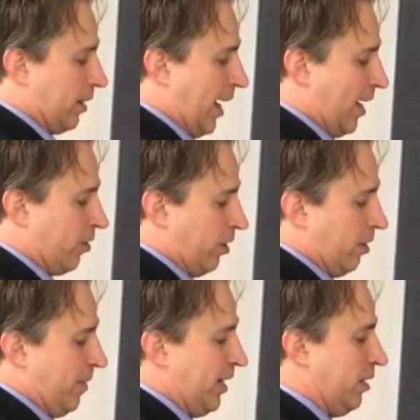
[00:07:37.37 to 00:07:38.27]
lateral
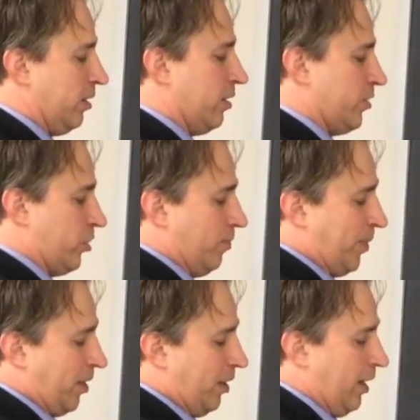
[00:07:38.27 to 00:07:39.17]
to medial,
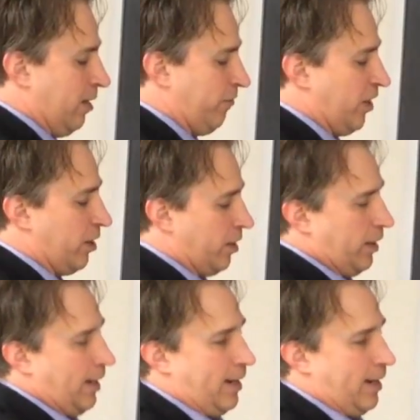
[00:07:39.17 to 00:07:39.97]
superior to inferior in